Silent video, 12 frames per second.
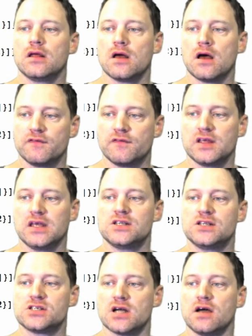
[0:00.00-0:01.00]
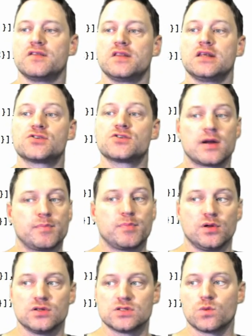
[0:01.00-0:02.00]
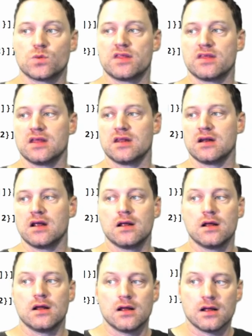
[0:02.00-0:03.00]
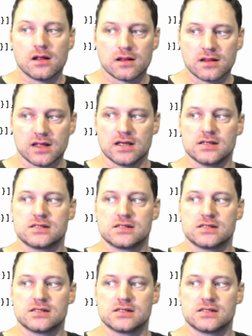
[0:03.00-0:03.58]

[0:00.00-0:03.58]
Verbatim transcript: of each of the triples within this.